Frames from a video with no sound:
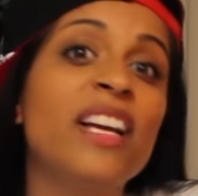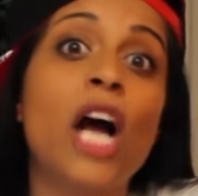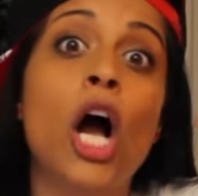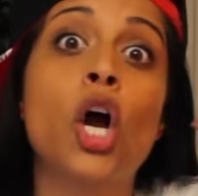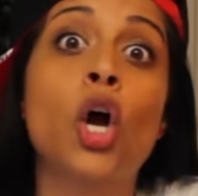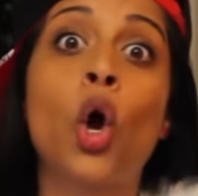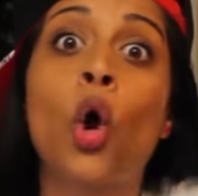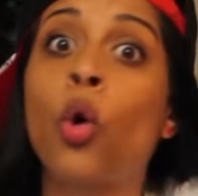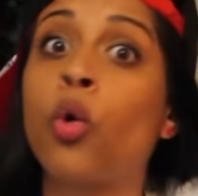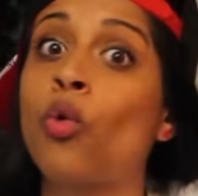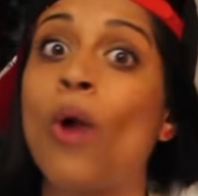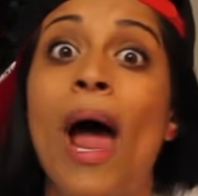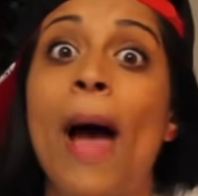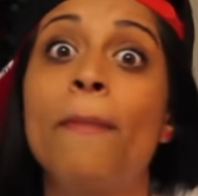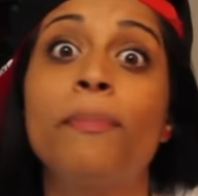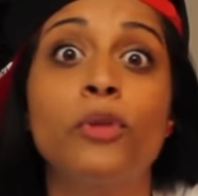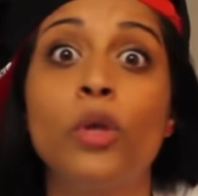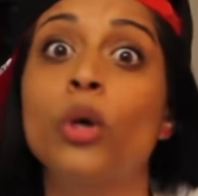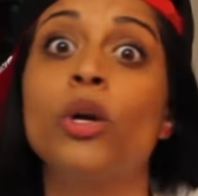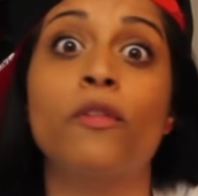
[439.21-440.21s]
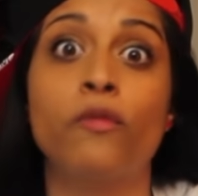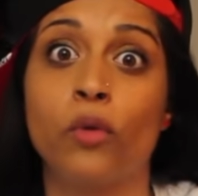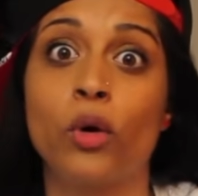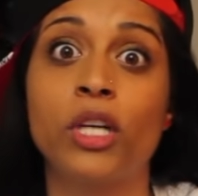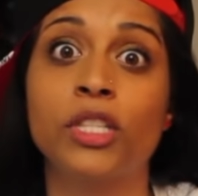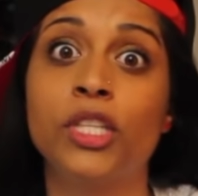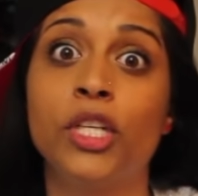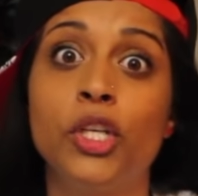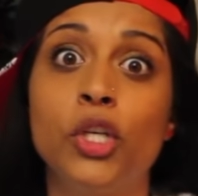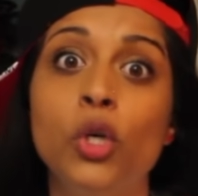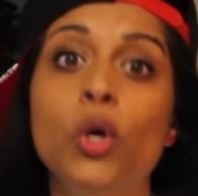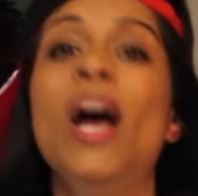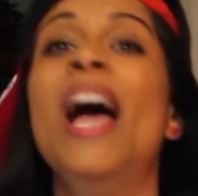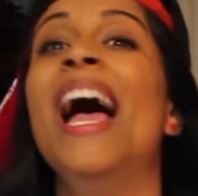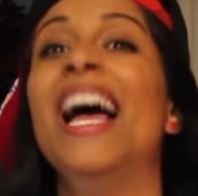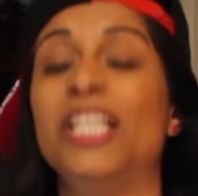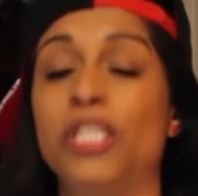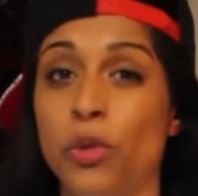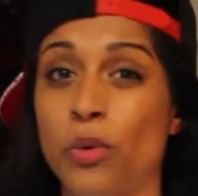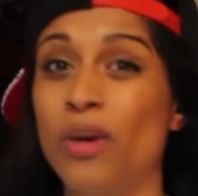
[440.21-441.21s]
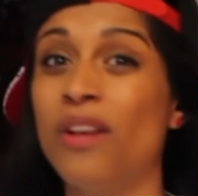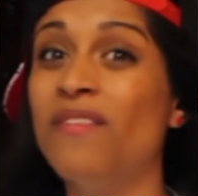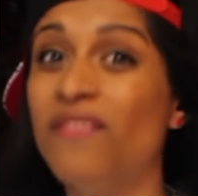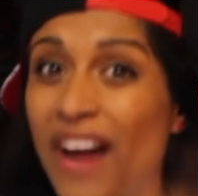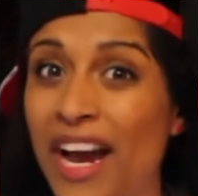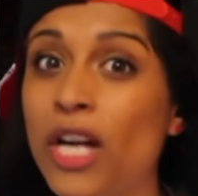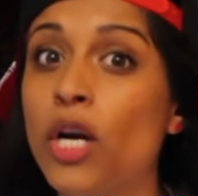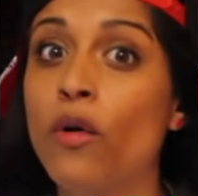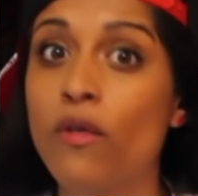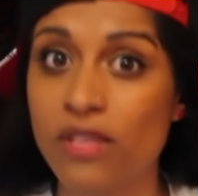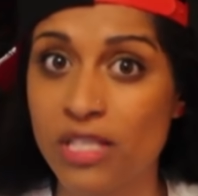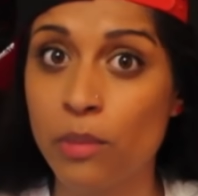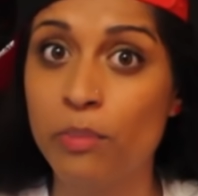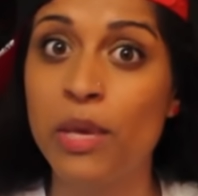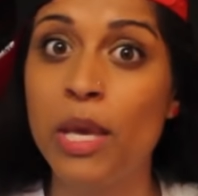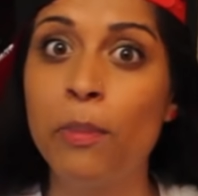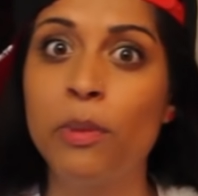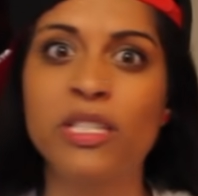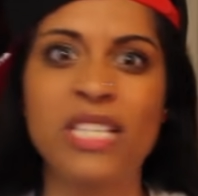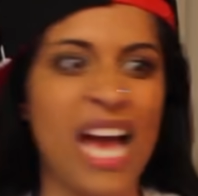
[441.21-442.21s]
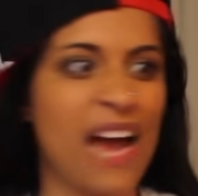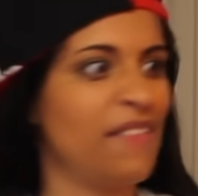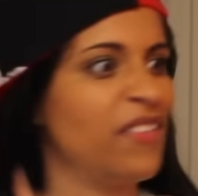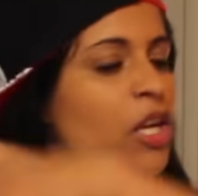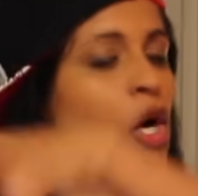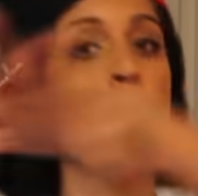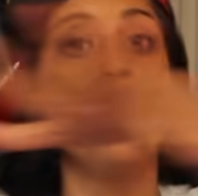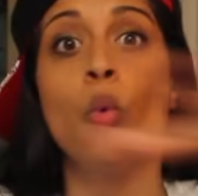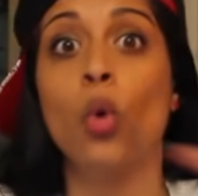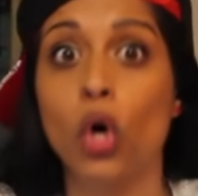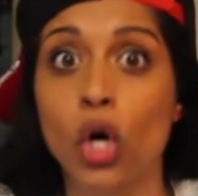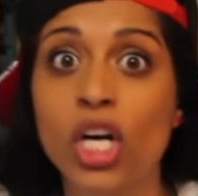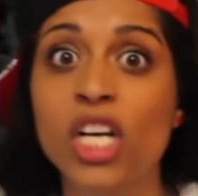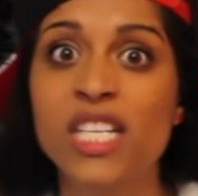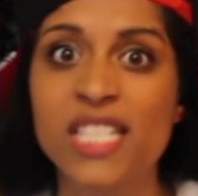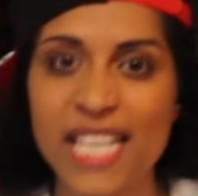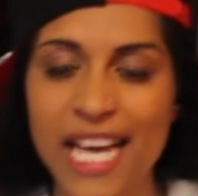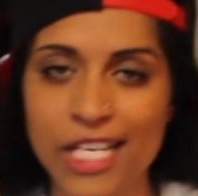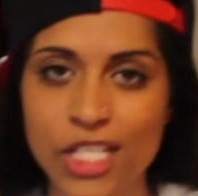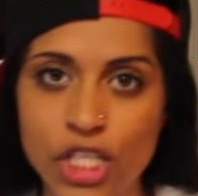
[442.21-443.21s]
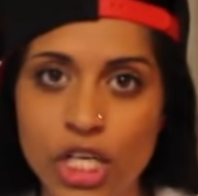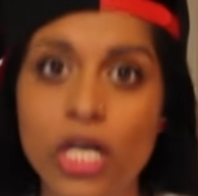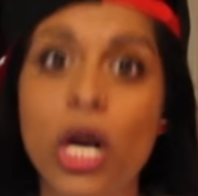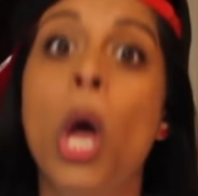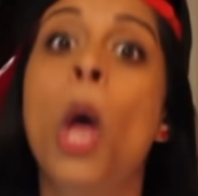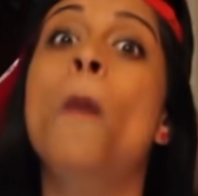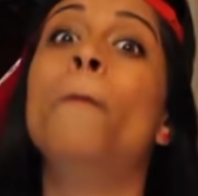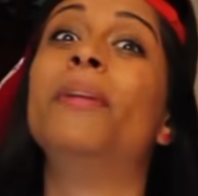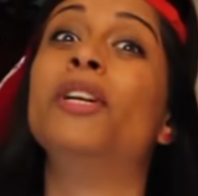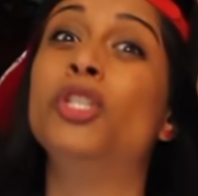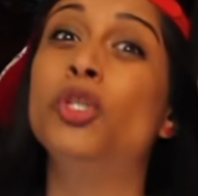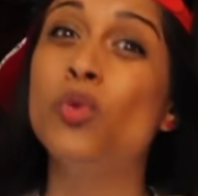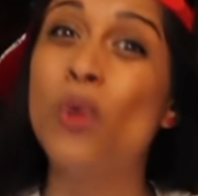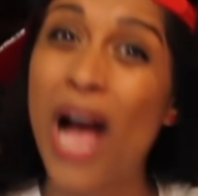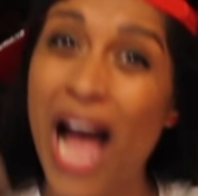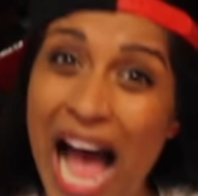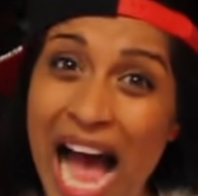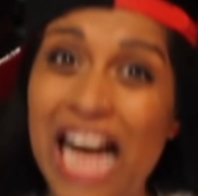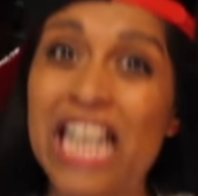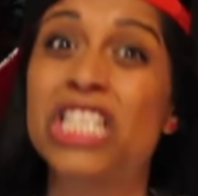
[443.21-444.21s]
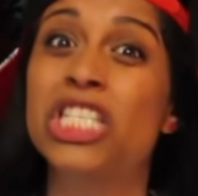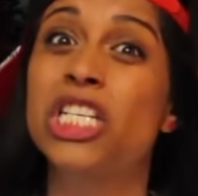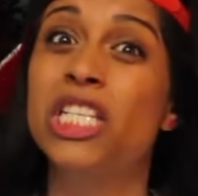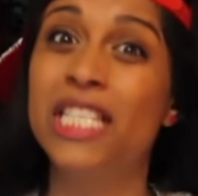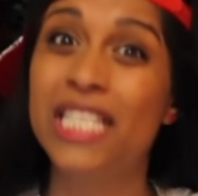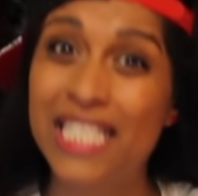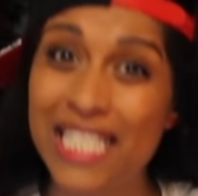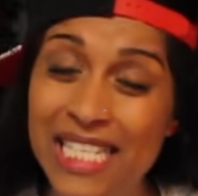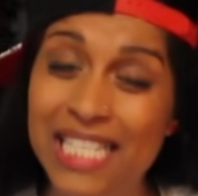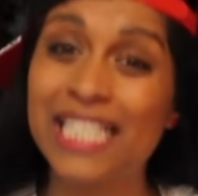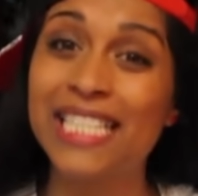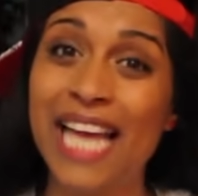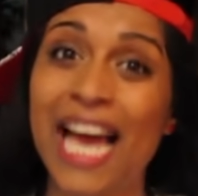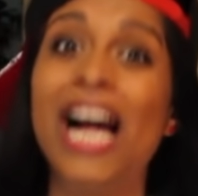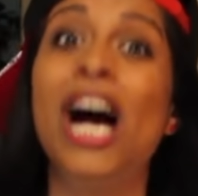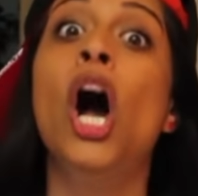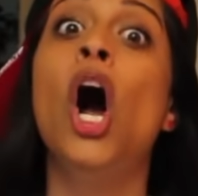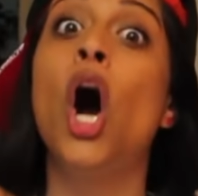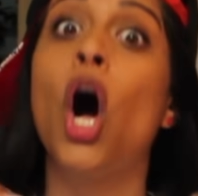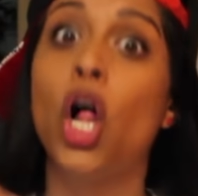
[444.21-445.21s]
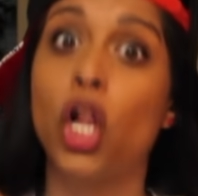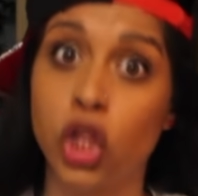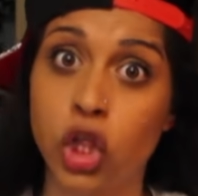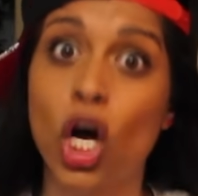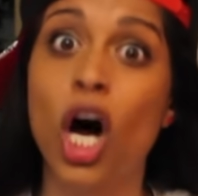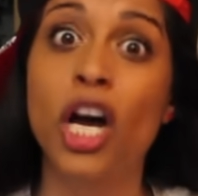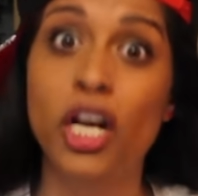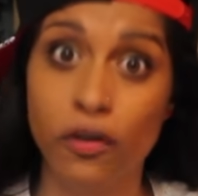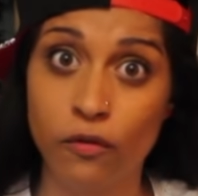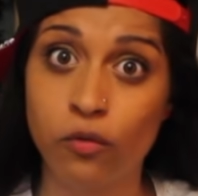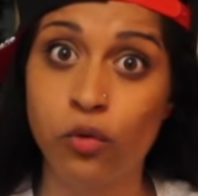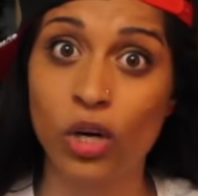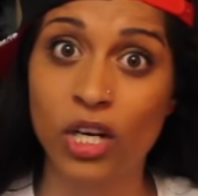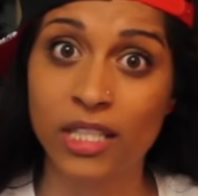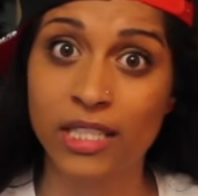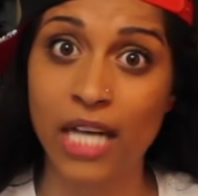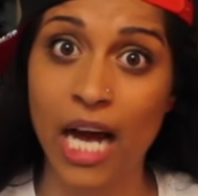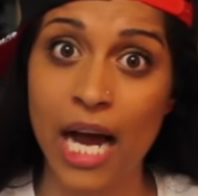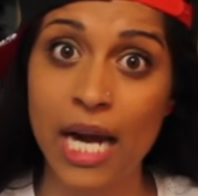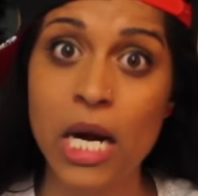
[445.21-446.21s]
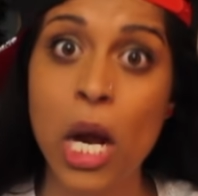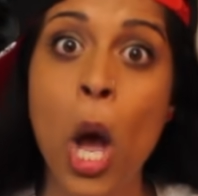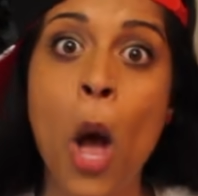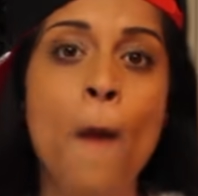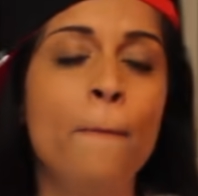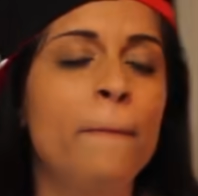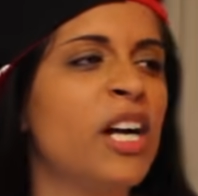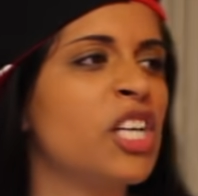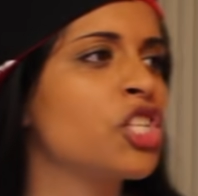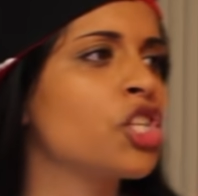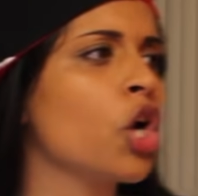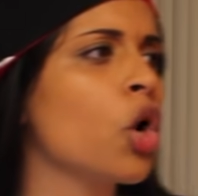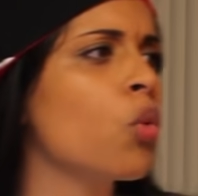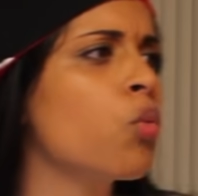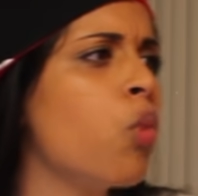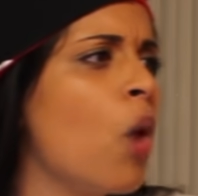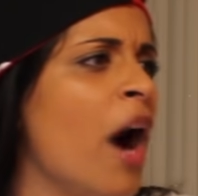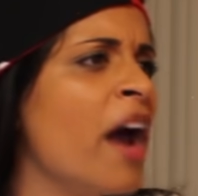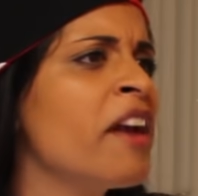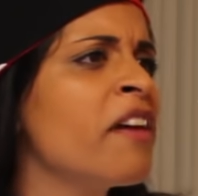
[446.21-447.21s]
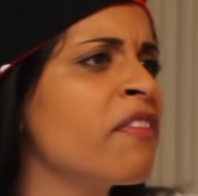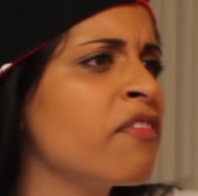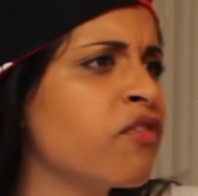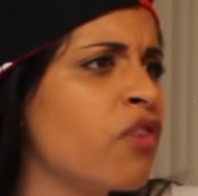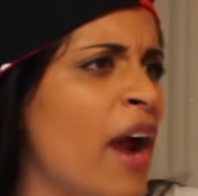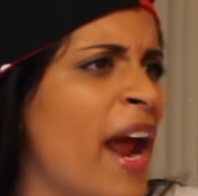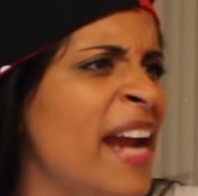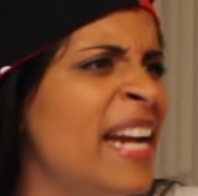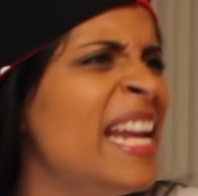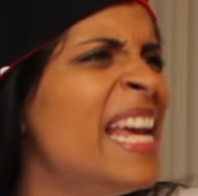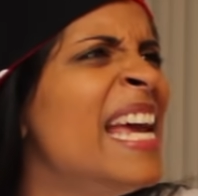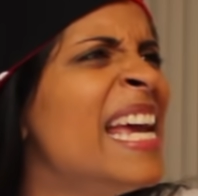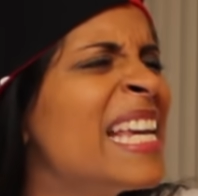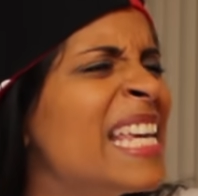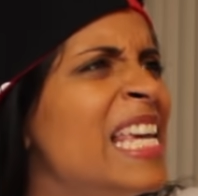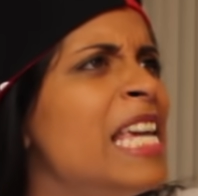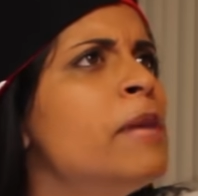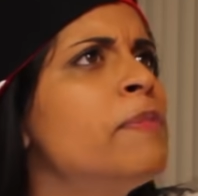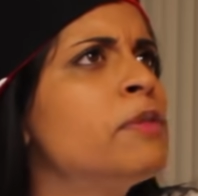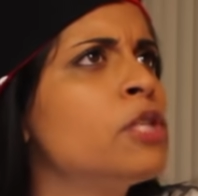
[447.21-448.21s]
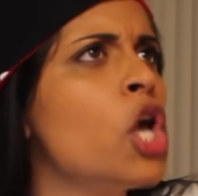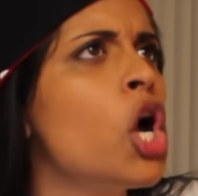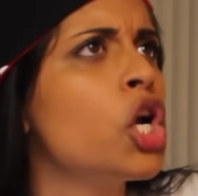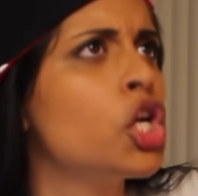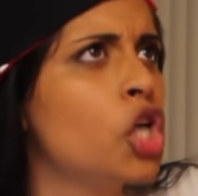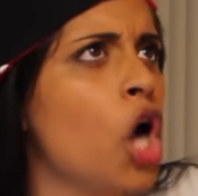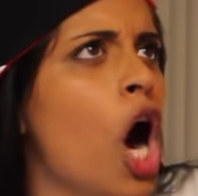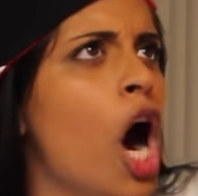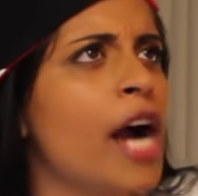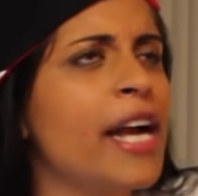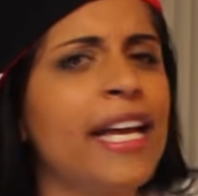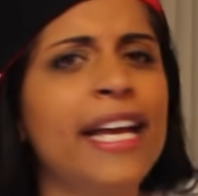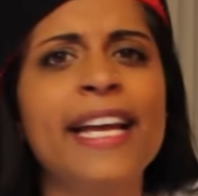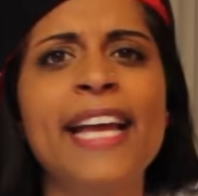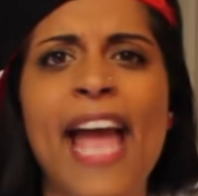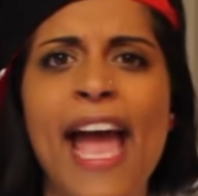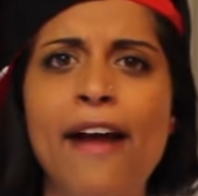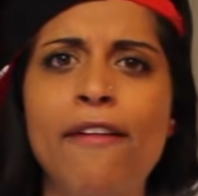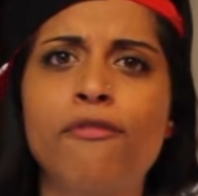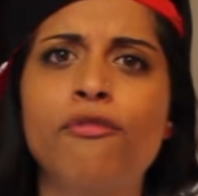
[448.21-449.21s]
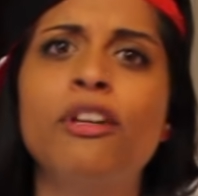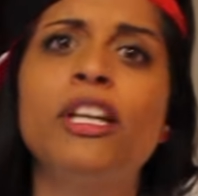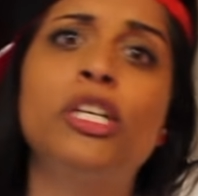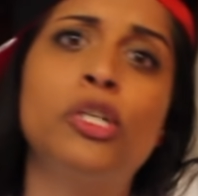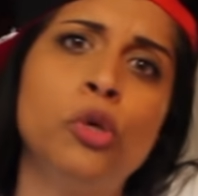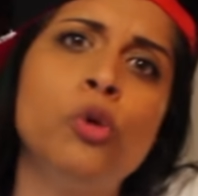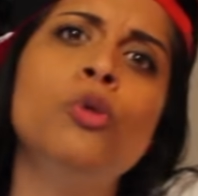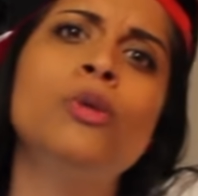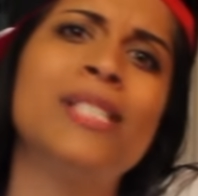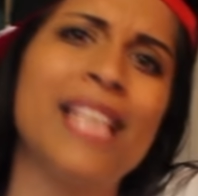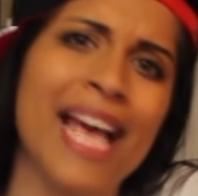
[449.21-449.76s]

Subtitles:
like a crap load of work to do, and so you invite over some people to have like a work session, but you actually need to get a lot of work done, but your one friend keeps talking every 2